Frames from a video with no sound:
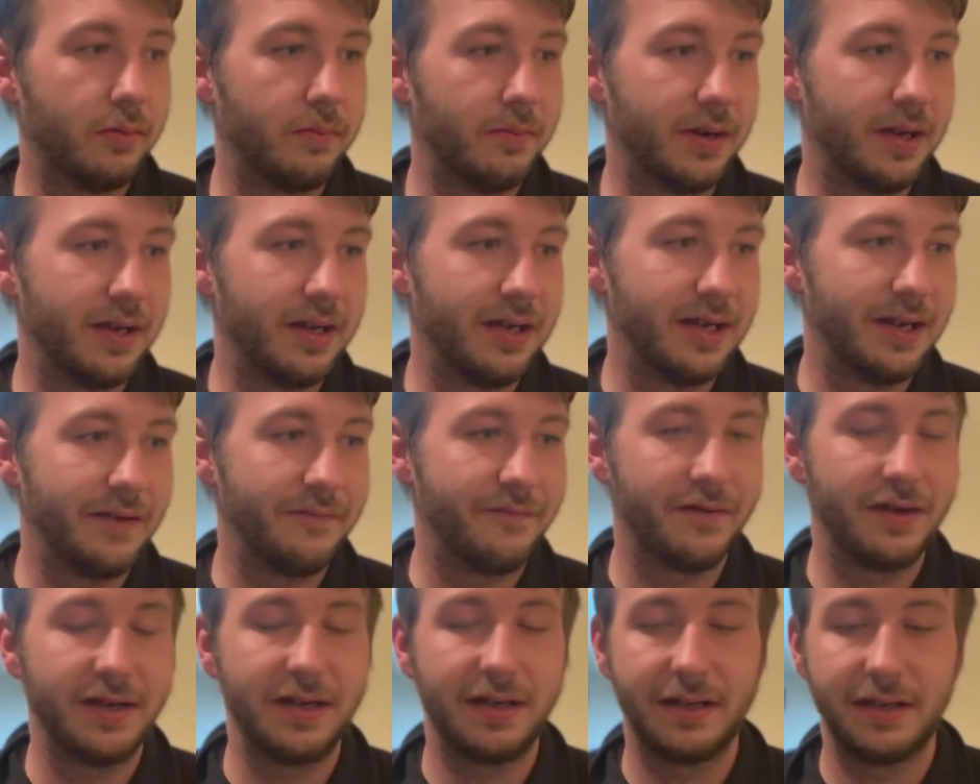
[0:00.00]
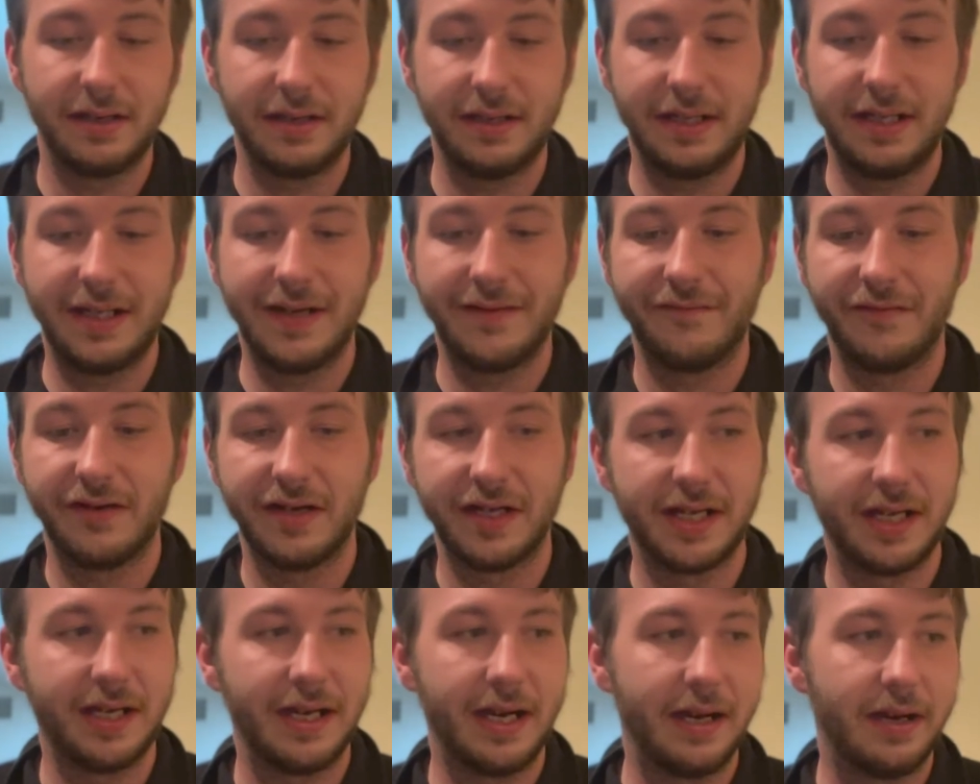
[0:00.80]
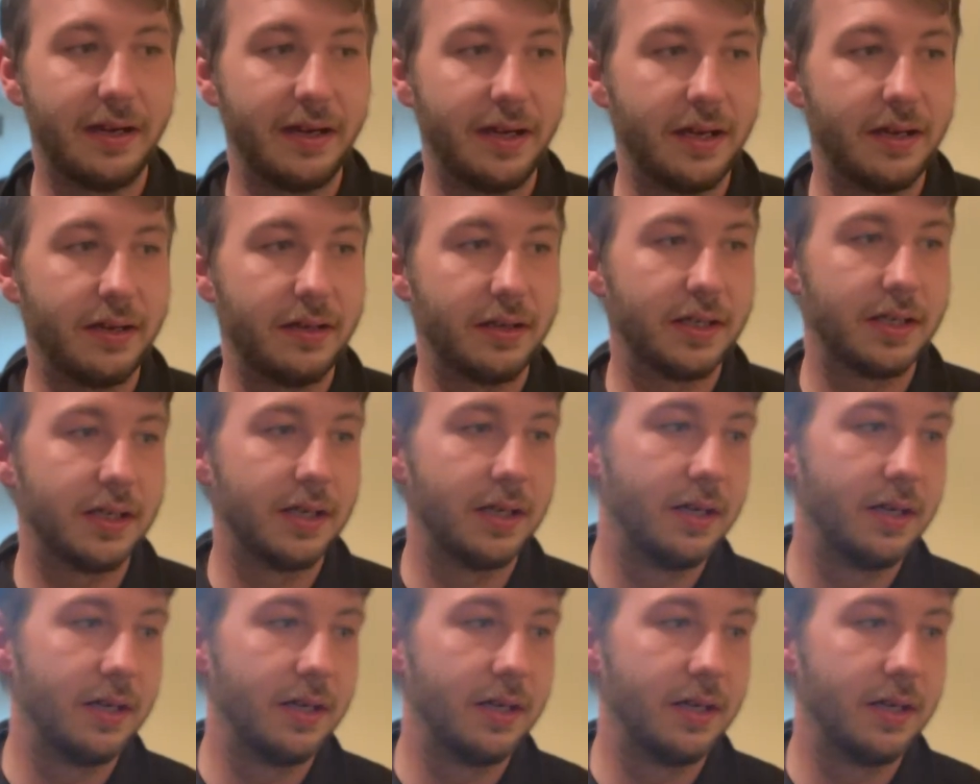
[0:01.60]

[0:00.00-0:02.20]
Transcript: but in different scenarios.